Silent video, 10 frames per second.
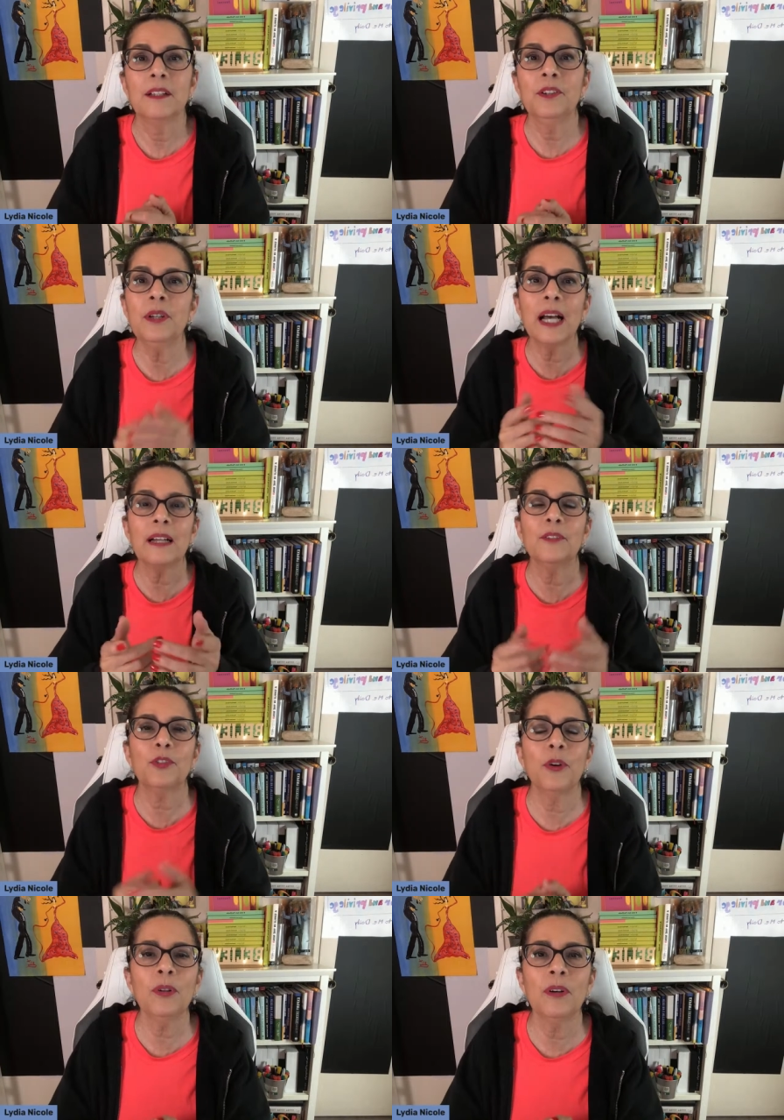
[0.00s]
You got
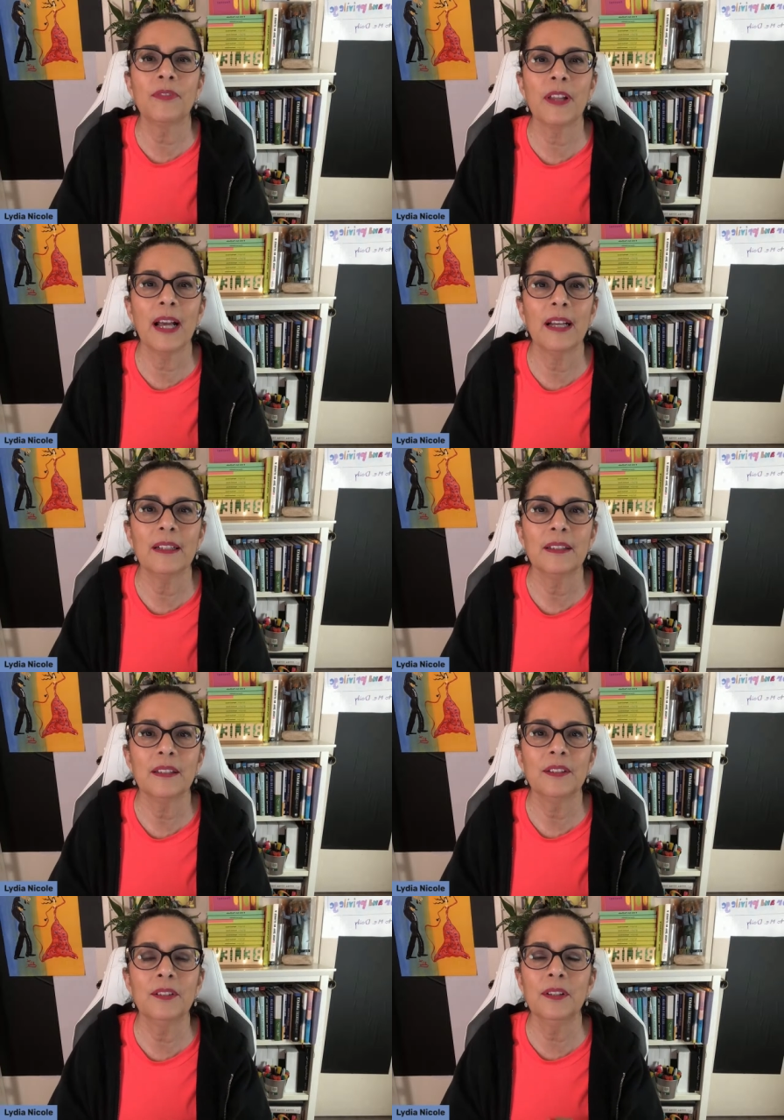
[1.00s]
control over that.
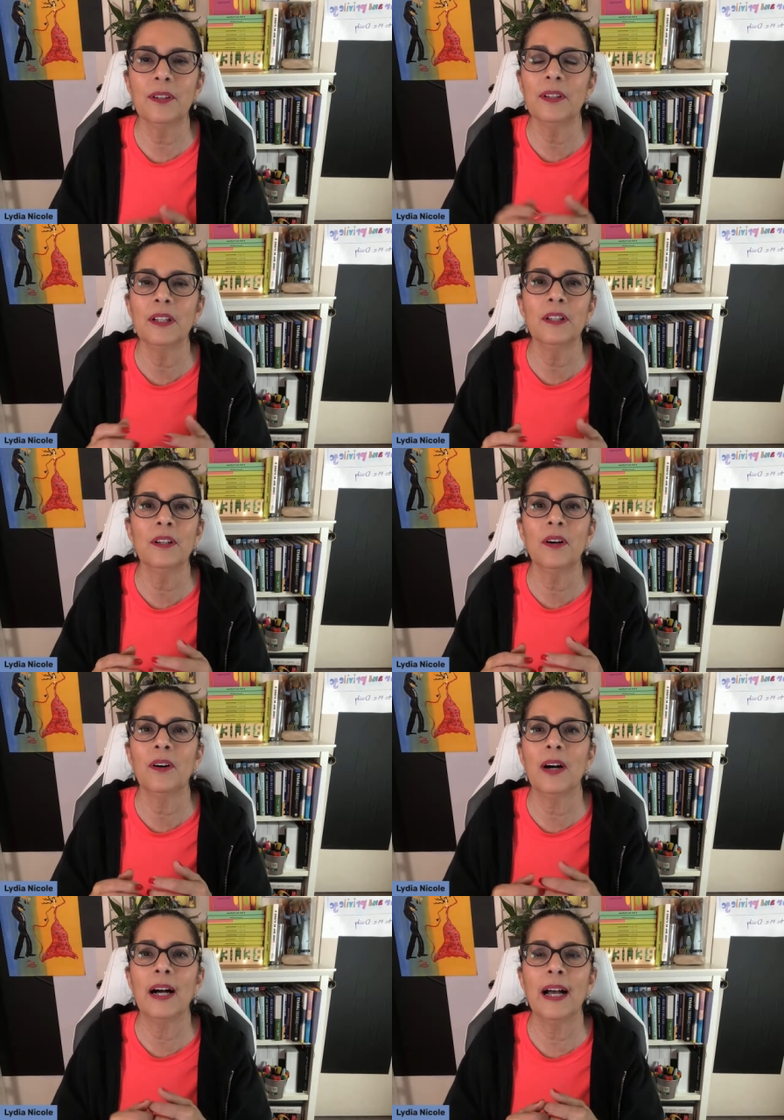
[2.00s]
You don't,
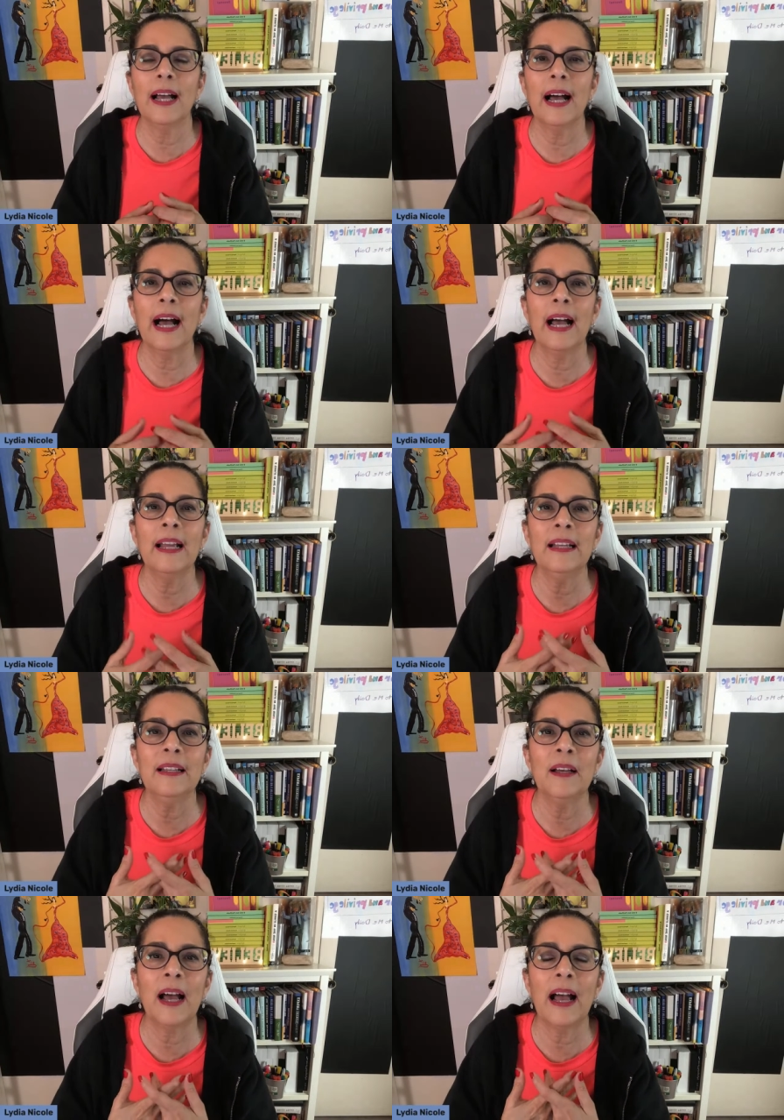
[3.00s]

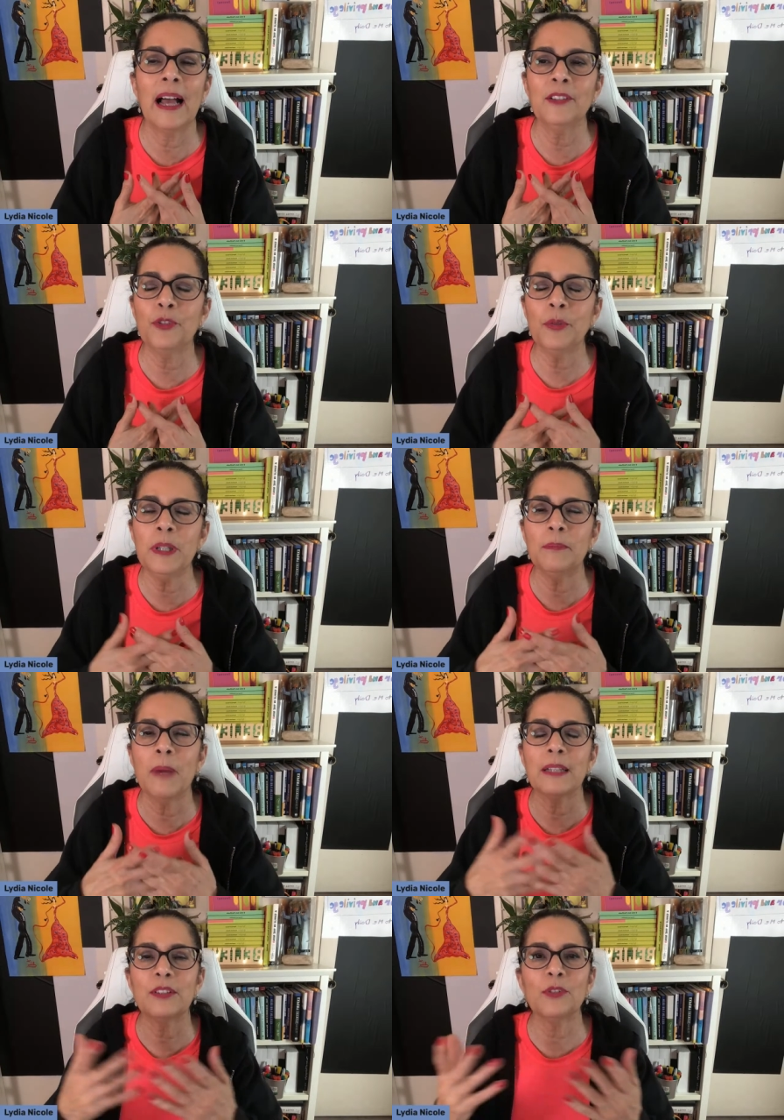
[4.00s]
I treat
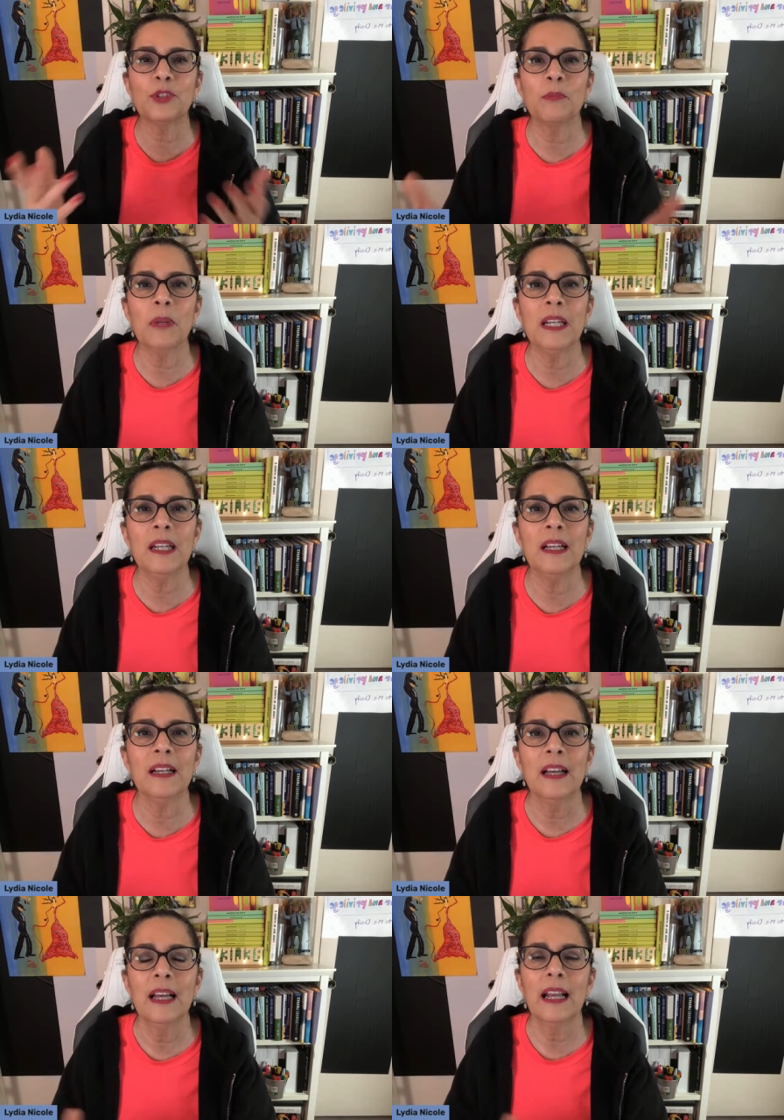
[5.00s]
my social
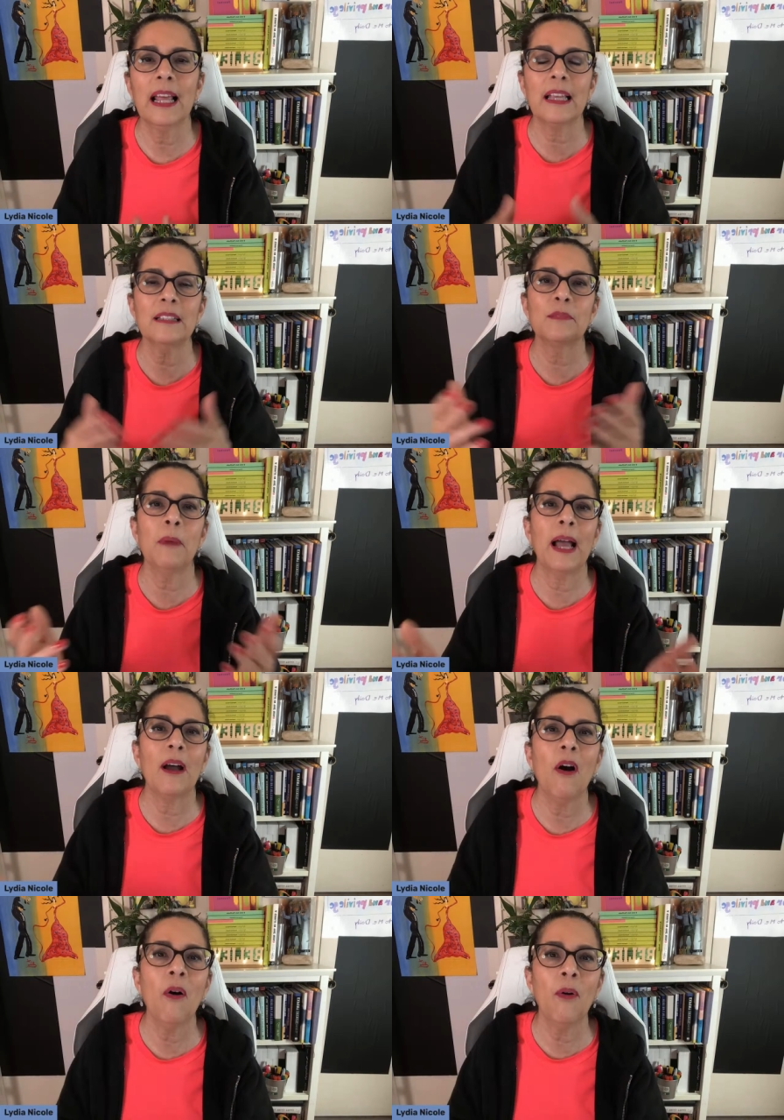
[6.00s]
media like it's my
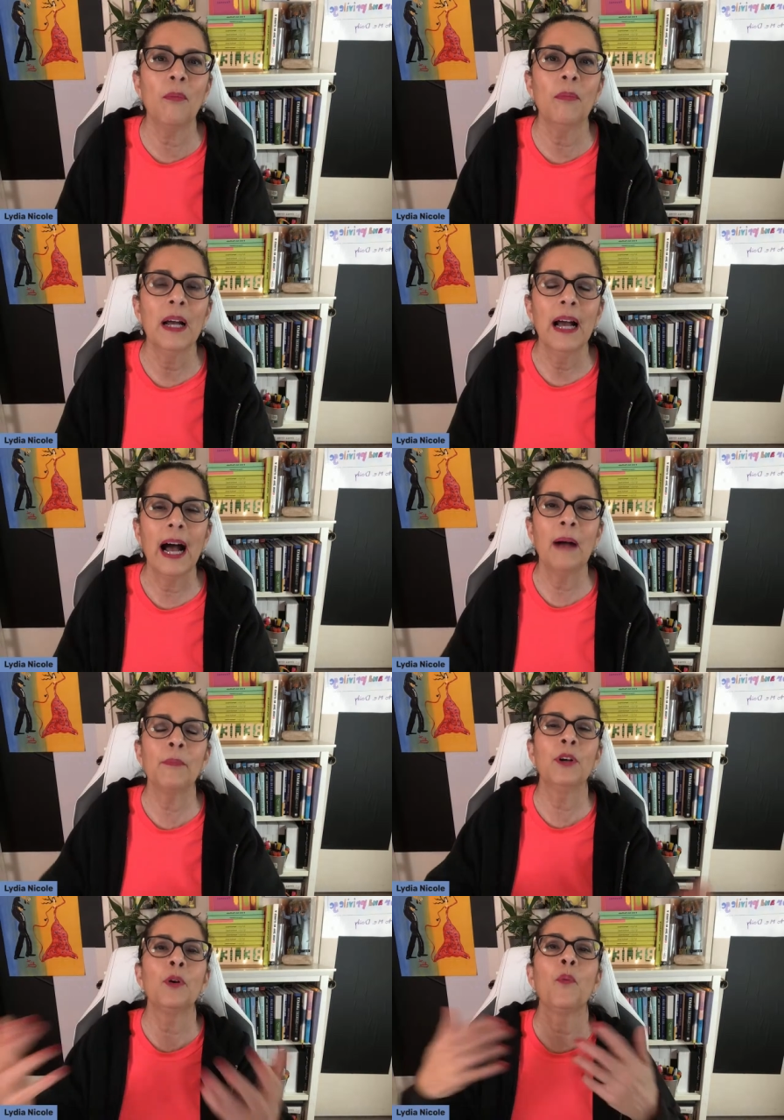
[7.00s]
home.
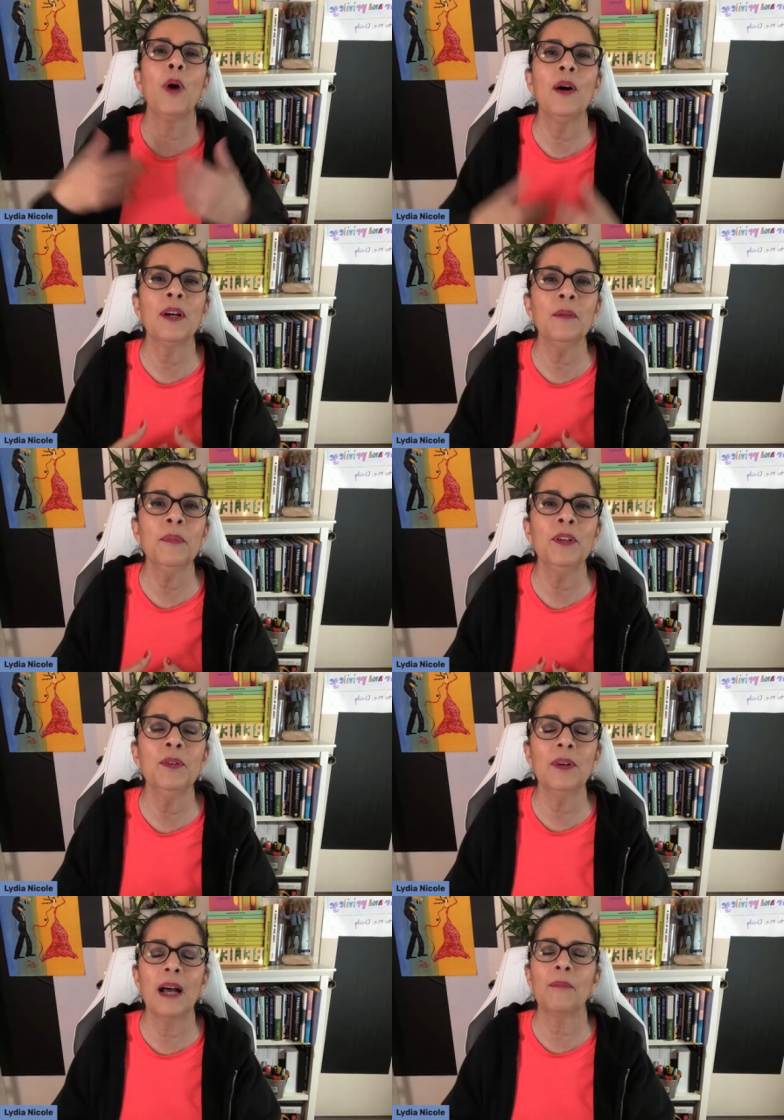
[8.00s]
I'm going to welcome
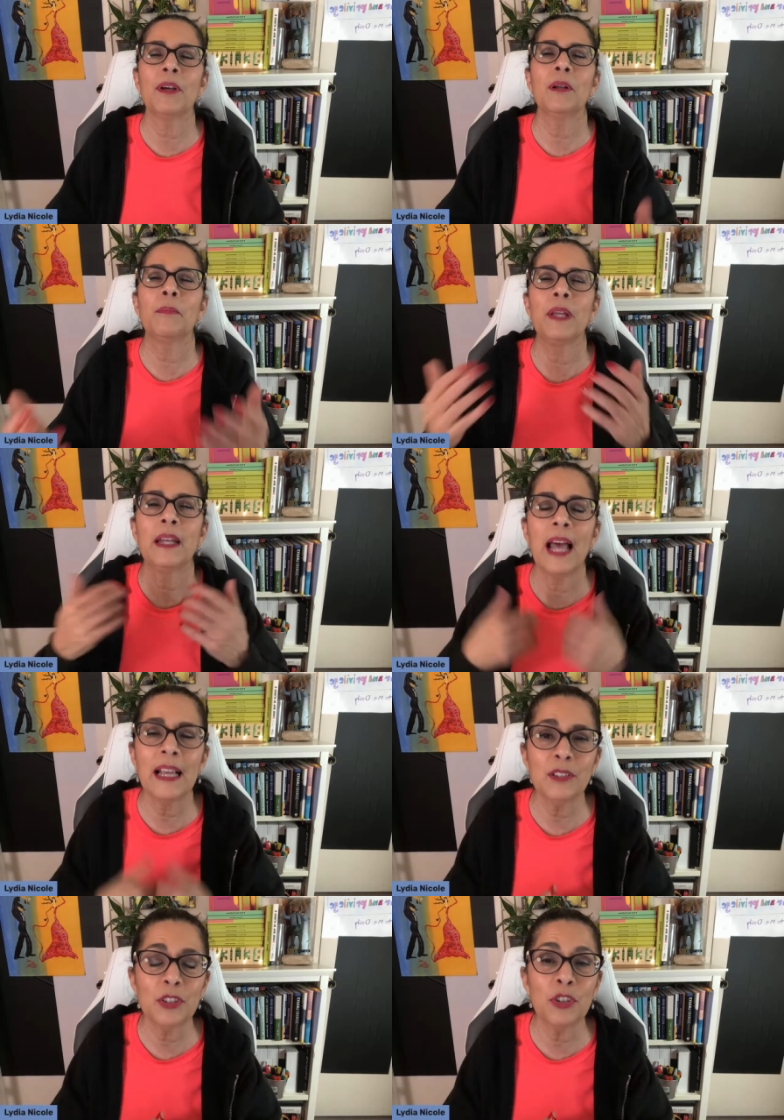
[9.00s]
you. I'm going to be
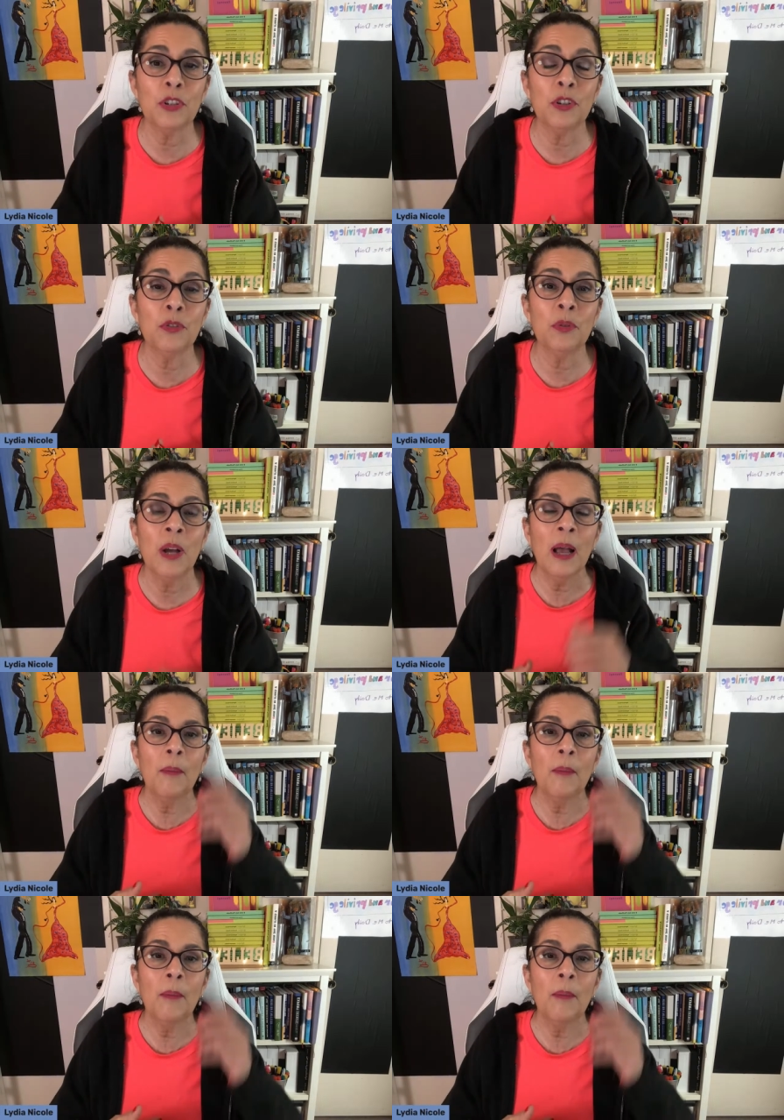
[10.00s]
nice to you.